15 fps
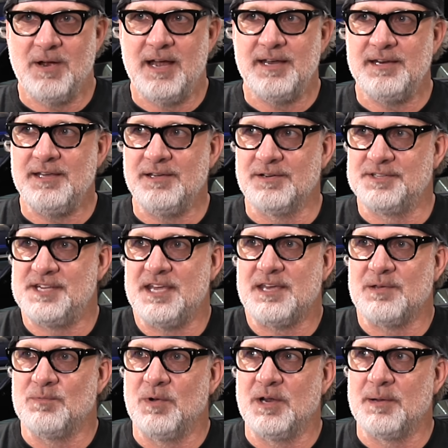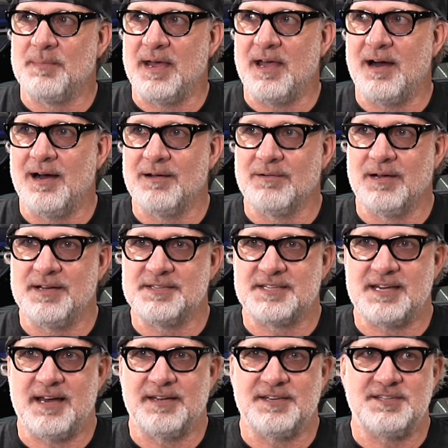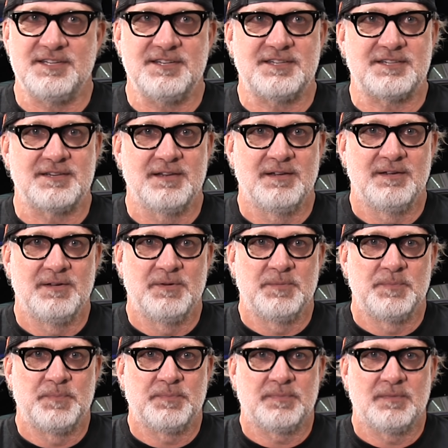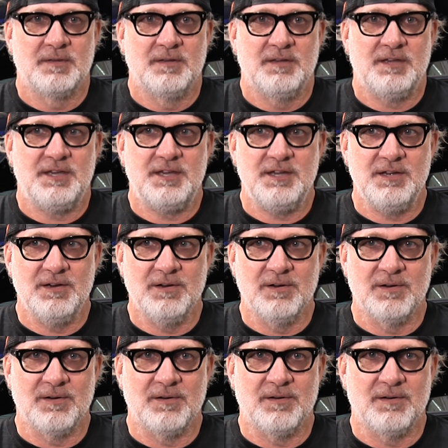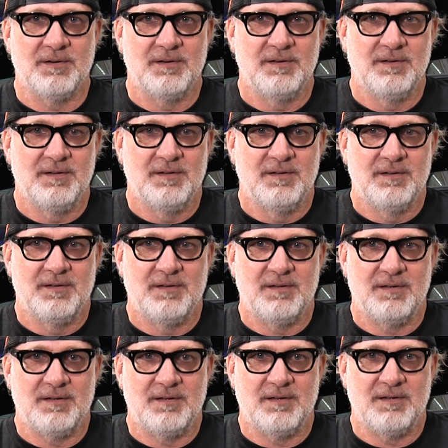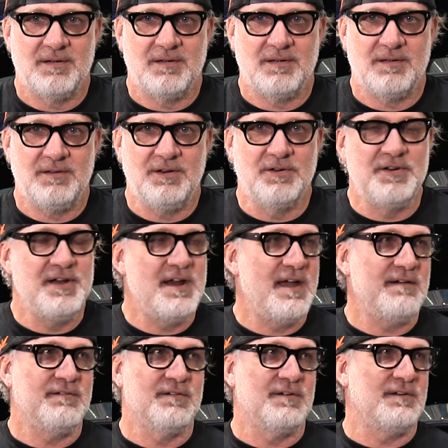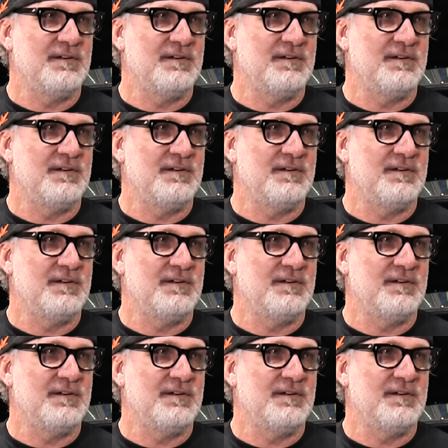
riding or taking one of my hot rods out. It's just here. You're never